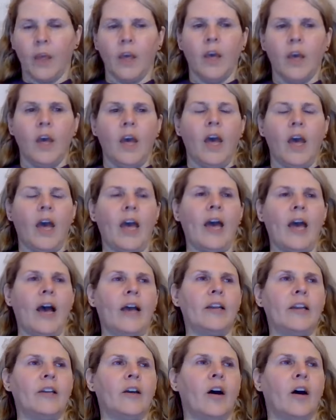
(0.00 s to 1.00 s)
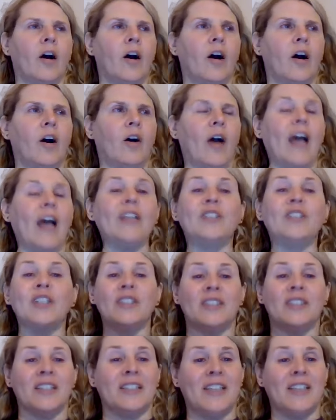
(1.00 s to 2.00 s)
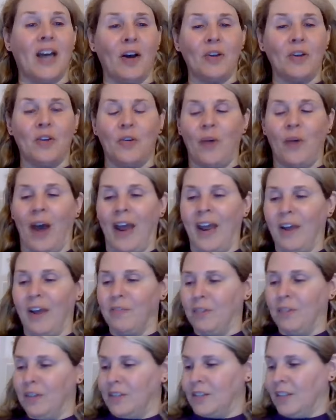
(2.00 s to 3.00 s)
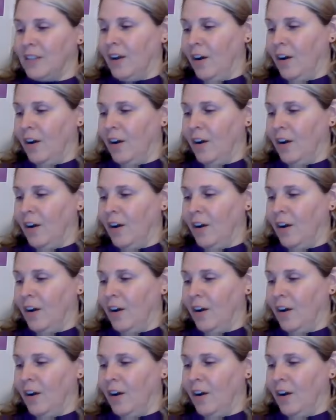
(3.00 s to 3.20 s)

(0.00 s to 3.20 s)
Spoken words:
Mm-hmm. And just to tell you, I have these